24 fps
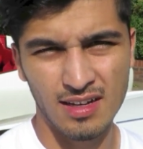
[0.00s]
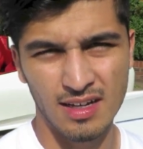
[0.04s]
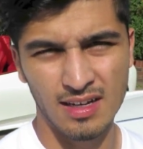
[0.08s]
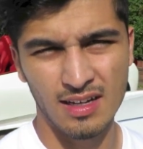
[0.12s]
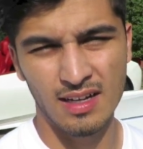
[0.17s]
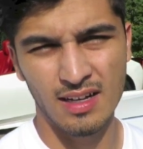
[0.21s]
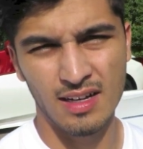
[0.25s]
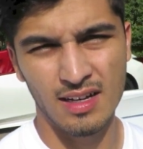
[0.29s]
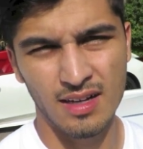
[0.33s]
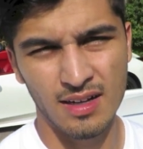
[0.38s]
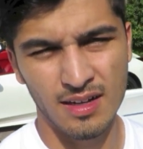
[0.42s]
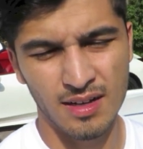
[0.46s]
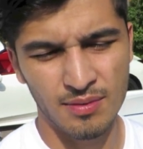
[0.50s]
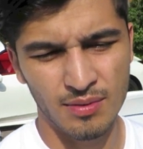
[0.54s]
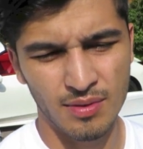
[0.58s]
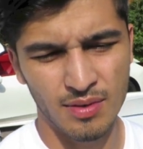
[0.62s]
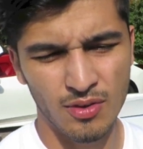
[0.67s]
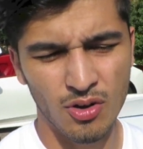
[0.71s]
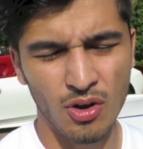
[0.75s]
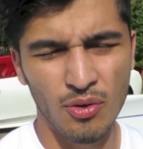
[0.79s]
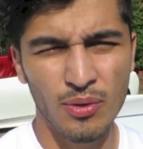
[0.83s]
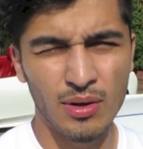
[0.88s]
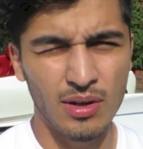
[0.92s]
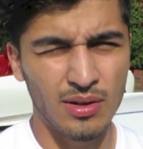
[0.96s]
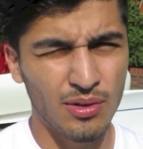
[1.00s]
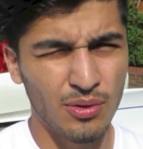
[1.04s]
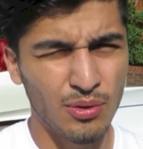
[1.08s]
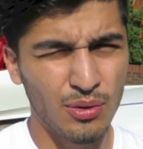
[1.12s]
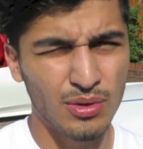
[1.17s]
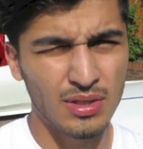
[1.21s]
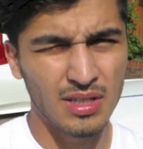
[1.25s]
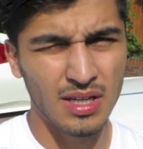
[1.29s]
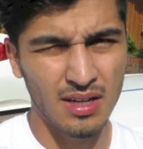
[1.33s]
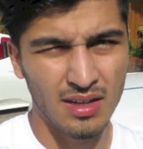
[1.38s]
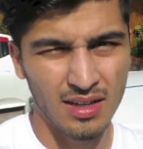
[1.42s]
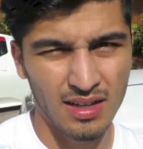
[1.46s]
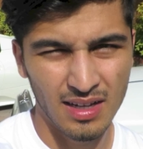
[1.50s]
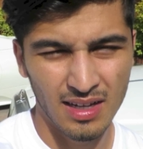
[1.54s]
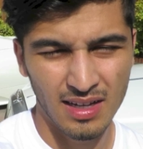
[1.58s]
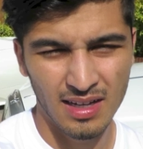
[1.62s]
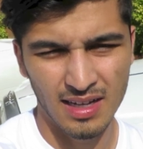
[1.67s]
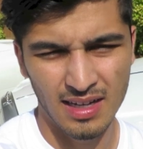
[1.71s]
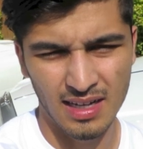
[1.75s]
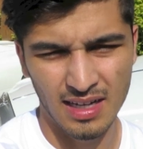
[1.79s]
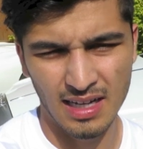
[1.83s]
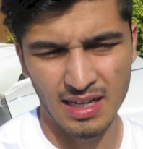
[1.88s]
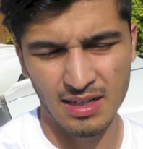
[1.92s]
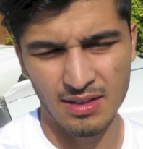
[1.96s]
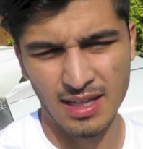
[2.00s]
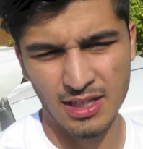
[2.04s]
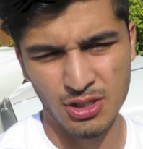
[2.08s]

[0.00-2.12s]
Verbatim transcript: Uh, got one on order, and uh,